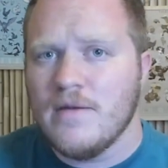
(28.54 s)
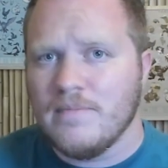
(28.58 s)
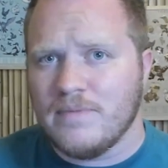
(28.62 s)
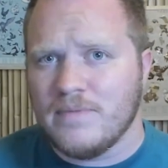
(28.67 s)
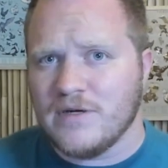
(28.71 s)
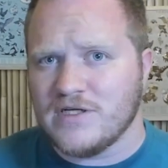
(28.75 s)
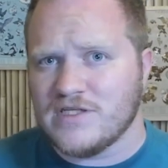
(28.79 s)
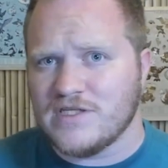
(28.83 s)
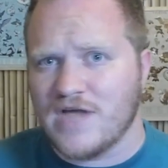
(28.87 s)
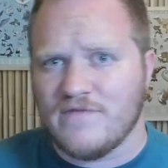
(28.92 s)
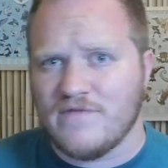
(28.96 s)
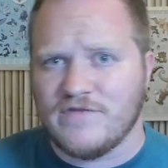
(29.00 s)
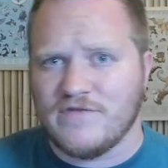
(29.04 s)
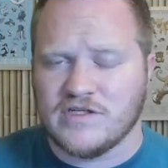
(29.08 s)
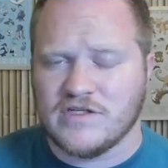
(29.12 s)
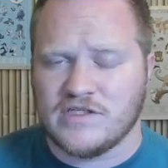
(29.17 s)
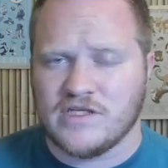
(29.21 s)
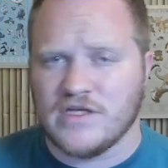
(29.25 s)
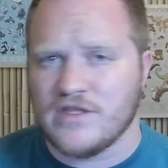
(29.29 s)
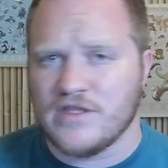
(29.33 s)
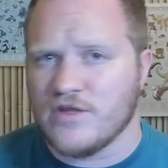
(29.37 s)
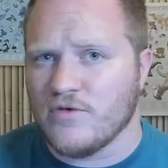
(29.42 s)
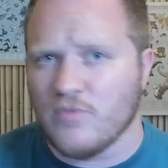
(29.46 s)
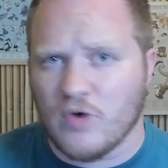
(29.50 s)
because
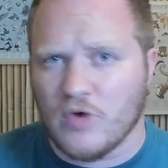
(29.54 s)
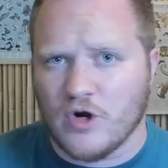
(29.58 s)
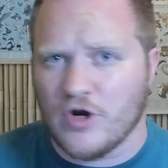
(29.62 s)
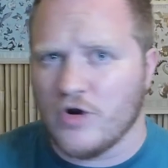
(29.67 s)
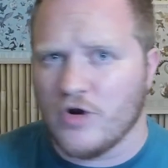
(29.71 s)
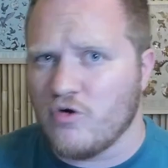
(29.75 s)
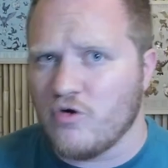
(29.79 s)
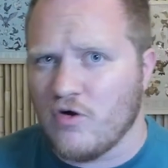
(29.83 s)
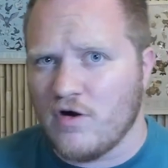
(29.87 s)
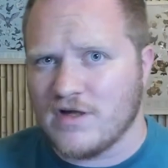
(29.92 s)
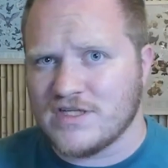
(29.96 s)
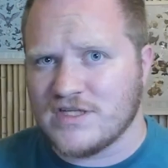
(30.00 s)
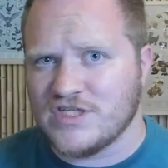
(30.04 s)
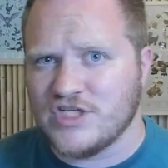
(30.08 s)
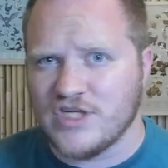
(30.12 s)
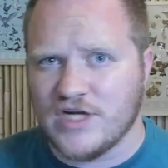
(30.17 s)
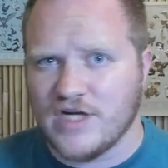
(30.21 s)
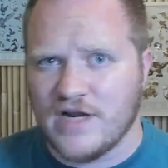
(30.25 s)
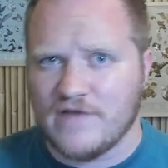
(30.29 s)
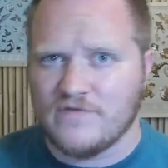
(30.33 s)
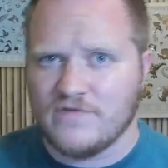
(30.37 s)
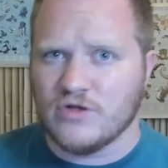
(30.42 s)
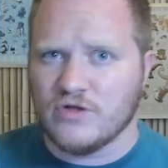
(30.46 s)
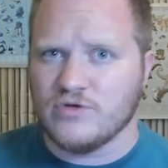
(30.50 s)
obviously there were no cross-gen
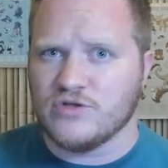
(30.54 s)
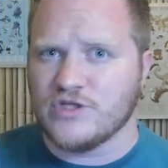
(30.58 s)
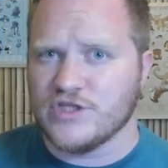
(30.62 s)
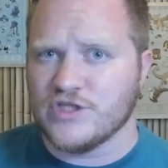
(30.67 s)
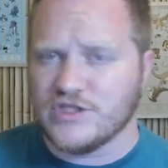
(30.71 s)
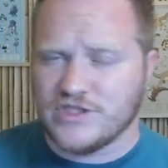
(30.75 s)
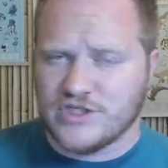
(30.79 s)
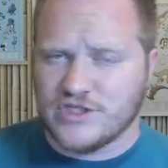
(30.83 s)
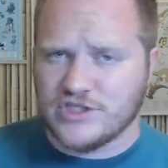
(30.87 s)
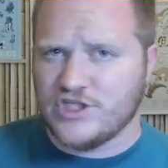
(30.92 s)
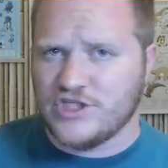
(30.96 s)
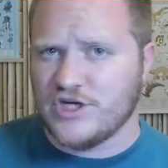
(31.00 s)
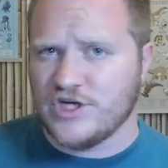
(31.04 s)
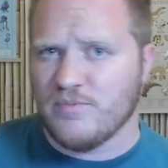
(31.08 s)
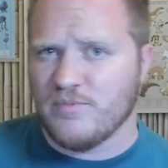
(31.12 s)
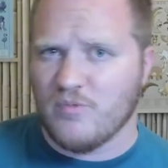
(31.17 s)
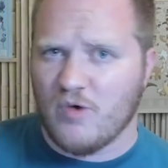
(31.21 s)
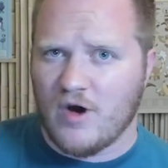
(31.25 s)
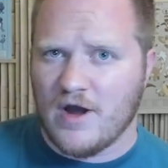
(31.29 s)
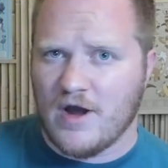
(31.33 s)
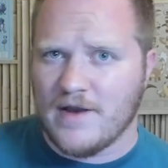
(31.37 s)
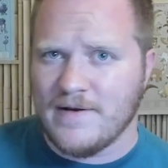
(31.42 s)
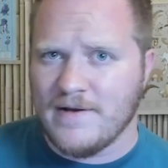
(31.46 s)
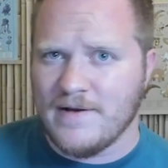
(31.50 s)
evolutions in Gen
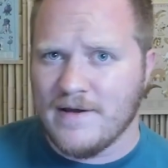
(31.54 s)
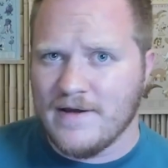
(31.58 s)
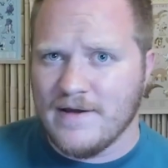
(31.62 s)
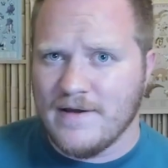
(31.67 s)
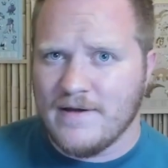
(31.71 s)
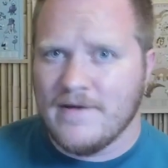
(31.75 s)
1,